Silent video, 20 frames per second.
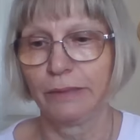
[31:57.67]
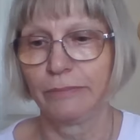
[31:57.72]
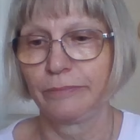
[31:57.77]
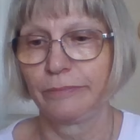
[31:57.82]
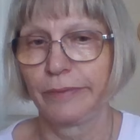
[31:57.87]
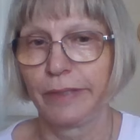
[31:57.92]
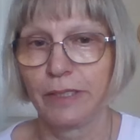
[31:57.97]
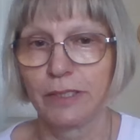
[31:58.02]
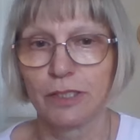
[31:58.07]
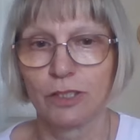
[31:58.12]

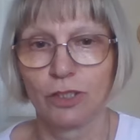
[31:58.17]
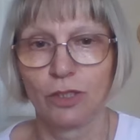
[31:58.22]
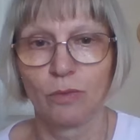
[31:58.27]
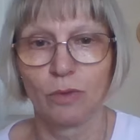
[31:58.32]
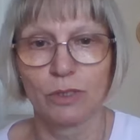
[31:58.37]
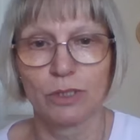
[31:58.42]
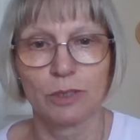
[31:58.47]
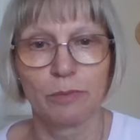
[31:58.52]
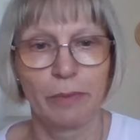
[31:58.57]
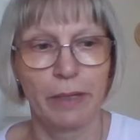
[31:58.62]
because I don't
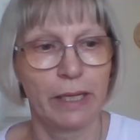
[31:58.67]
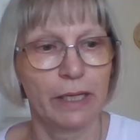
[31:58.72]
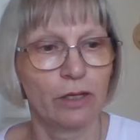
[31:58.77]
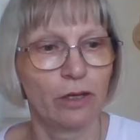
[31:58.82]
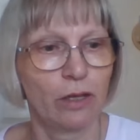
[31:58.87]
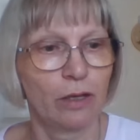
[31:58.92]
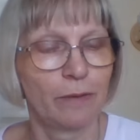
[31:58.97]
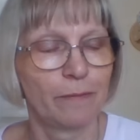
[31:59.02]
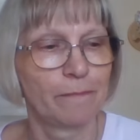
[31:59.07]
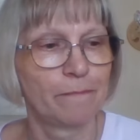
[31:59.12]
want to buy a
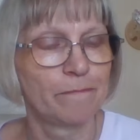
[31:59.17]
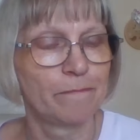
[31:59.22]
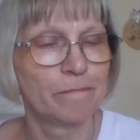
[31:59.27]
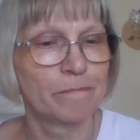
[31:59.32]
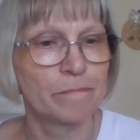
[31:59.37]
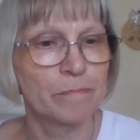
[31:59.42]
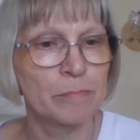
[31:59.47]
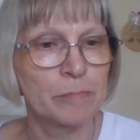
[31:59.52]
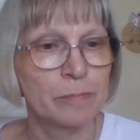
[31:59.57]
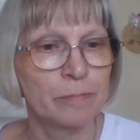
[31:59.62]
lot.
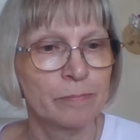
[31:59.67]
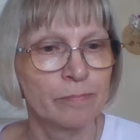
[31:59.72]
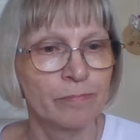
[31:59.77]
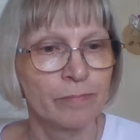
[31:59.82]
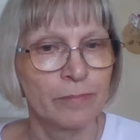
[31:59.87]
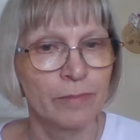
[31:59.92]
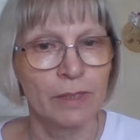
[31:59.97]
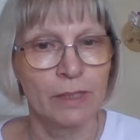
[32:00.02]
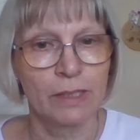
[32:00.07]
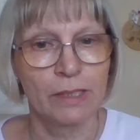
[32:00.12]

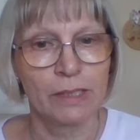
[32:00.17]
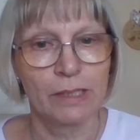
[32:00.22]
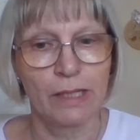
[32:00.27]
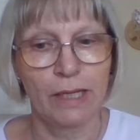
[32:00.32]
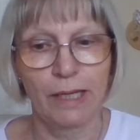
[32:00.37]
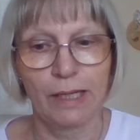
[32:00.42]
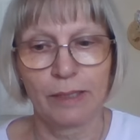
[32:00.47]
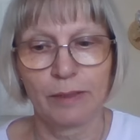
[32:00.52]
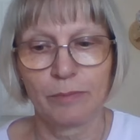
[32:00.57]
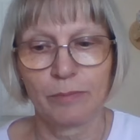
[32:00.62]

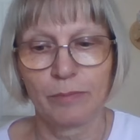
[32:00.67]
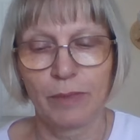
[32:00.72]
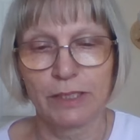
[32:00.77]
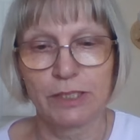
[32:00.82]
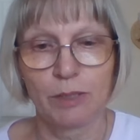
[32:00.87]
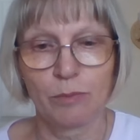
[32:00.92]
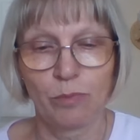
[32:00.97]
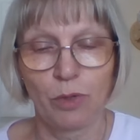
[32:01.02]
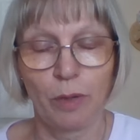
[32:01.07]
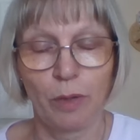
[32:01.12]
I
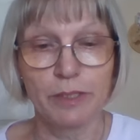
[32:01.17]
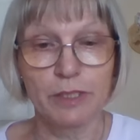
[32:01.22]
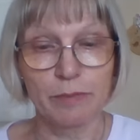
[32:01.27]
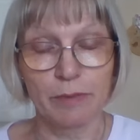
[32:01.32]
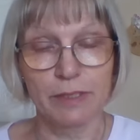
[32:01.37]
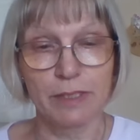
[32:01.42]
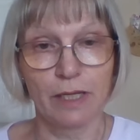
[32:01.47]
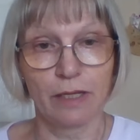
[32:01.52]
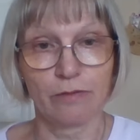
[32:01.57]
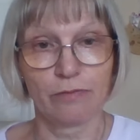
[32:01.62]
did promise
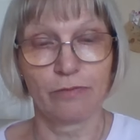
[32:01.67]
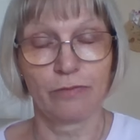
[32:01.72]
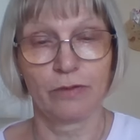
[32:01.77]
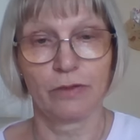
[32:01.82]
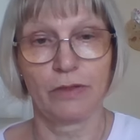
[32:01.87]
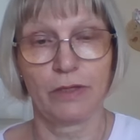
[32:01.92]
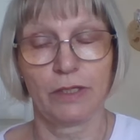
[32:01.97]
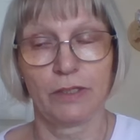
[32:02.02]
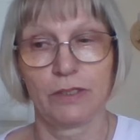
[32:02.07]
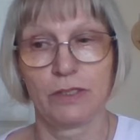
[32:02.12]
myself
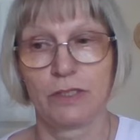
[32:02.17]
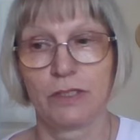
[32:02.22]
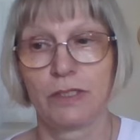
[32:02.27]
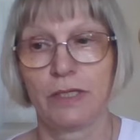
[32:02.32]
that